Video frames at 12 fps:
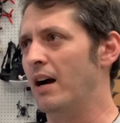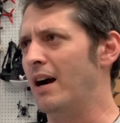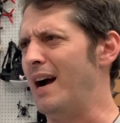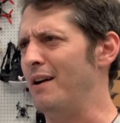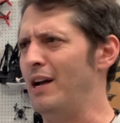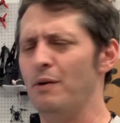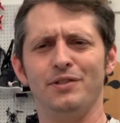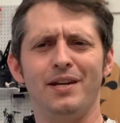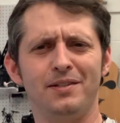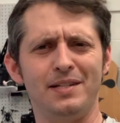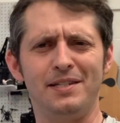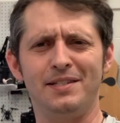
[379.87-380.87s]
I was
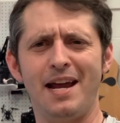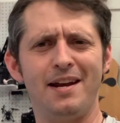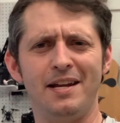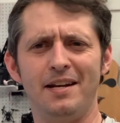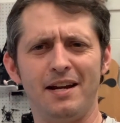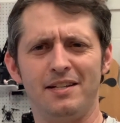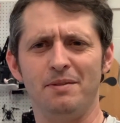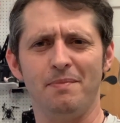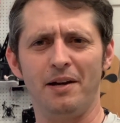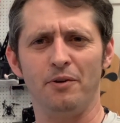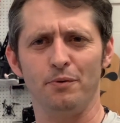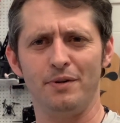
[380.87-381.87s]
actually standing next to
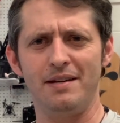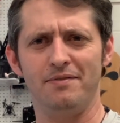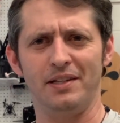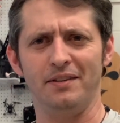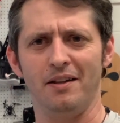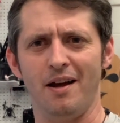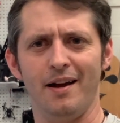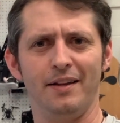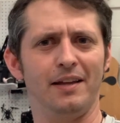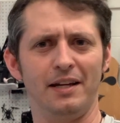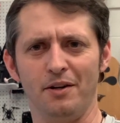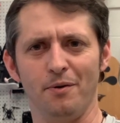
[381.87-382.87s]
Michael Reeves in line,
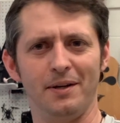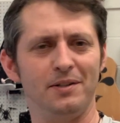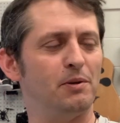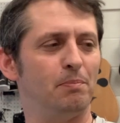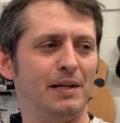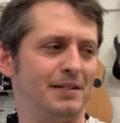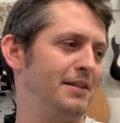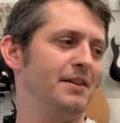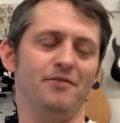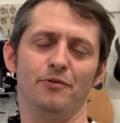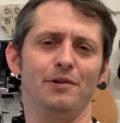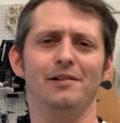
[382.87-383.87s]
like going to a place I didn't
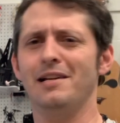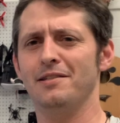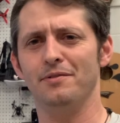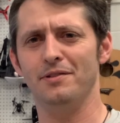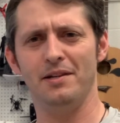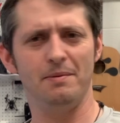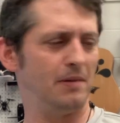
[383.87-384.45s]
even realize it was him,